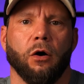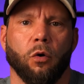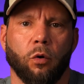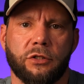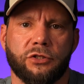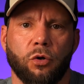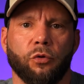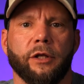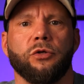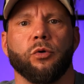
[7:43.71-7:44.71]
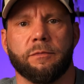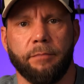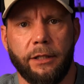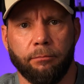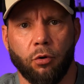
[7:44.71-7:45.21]
Also, the
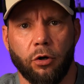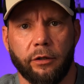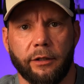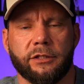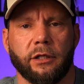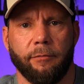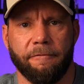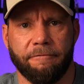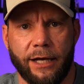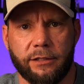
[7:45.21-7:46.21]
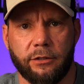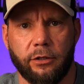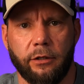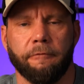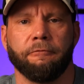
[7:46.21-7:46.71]
USB port is going to be
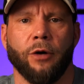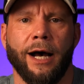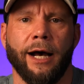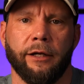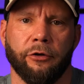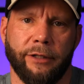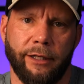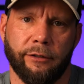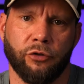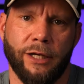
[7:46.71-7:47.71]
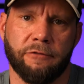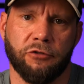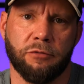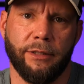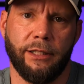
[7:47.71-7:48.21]
faster for higher data transfer
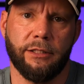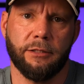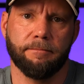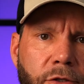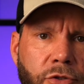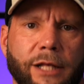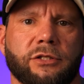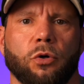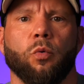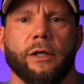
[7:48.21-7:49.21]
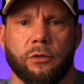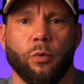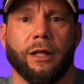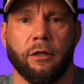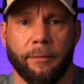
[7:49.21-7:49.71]
speeds, so that's always a
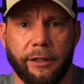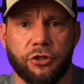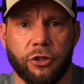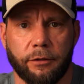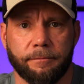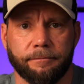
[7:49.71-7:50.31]
welcome addition.